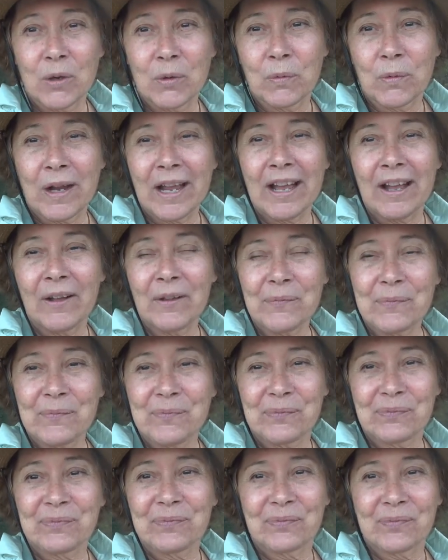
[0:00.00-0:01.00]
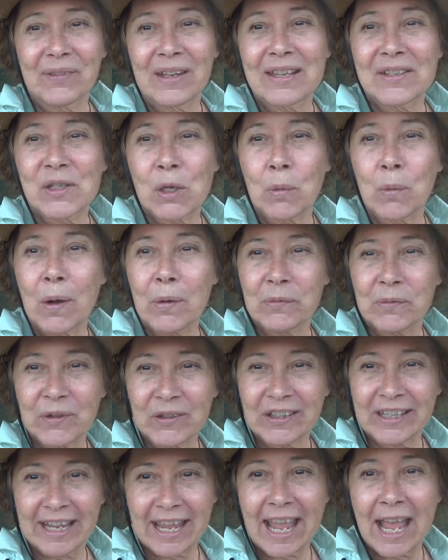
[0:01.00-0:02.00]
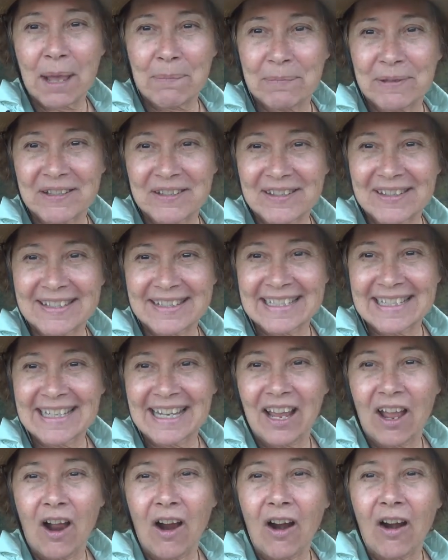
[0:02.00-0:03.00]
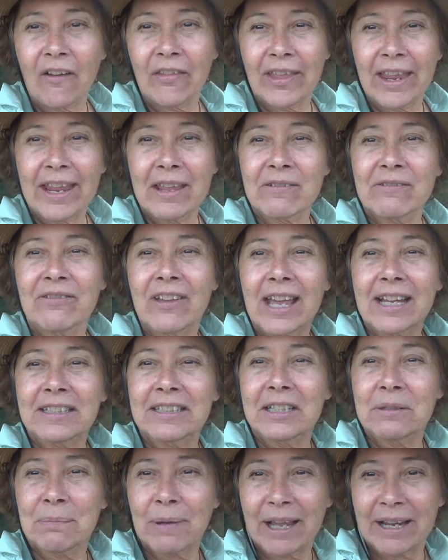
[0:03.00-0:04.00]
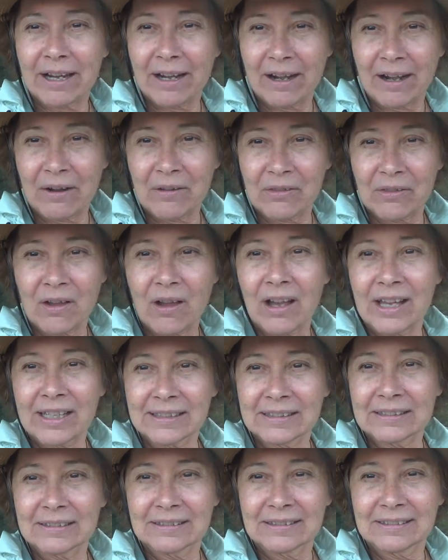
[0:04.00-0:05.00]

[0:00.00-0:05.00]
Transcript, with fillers: Well, so, what really happens? Are they affected by our thought?